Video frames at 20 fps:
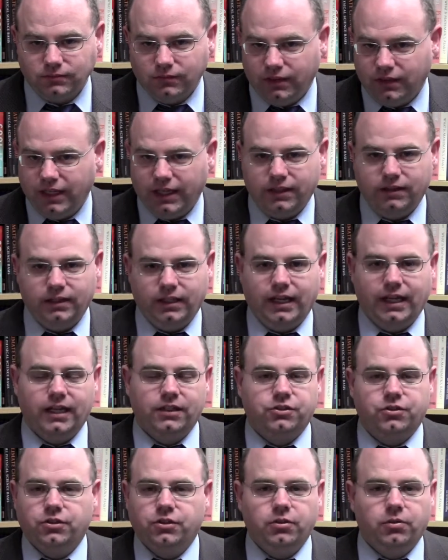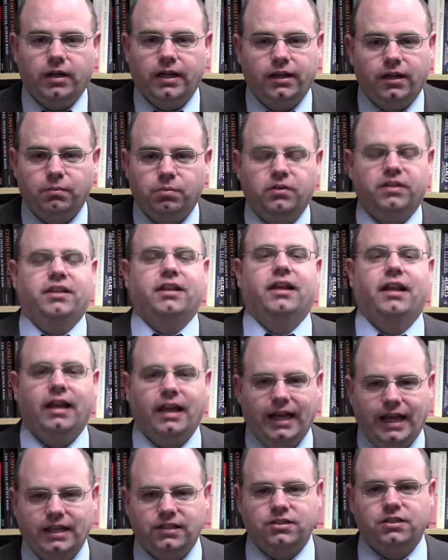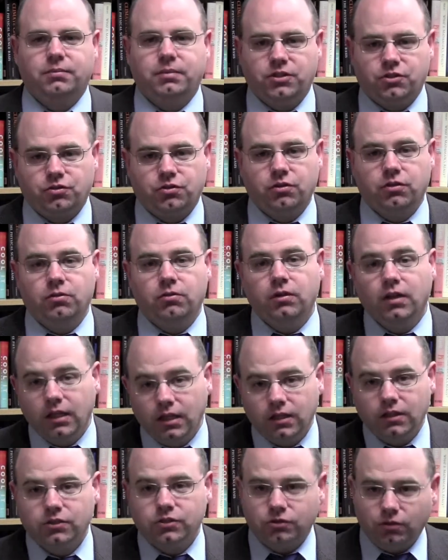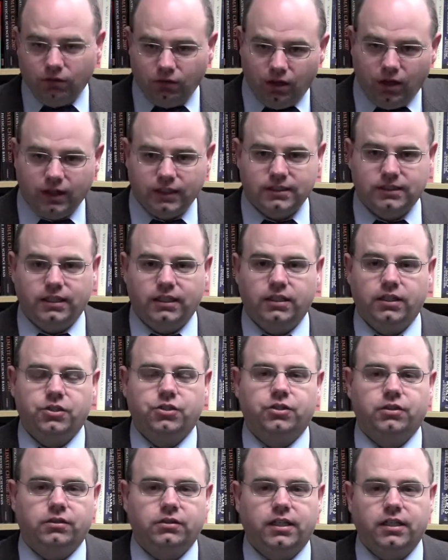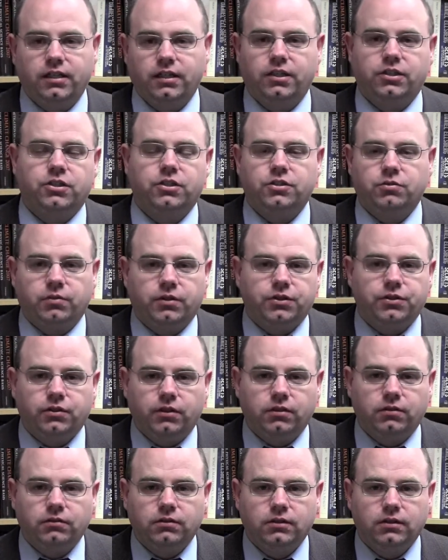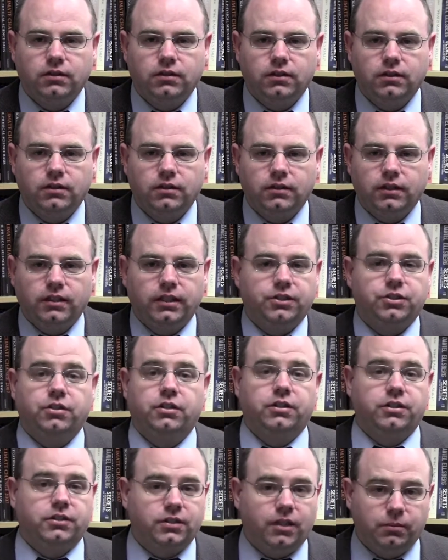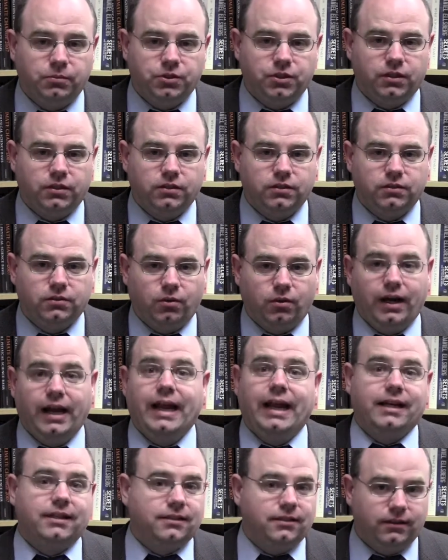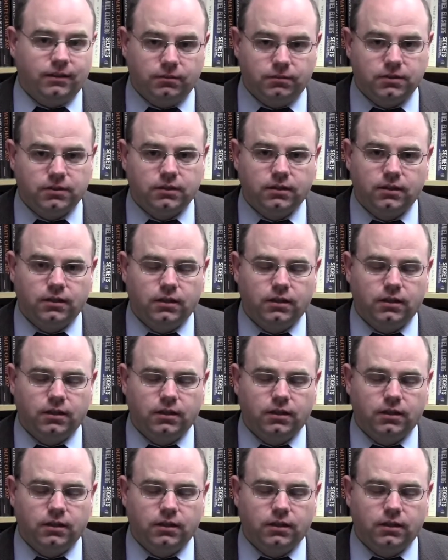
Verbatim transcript: then the answer you end up with has to be true, so long as the initial conditions were true, the initial assumptions or axioms.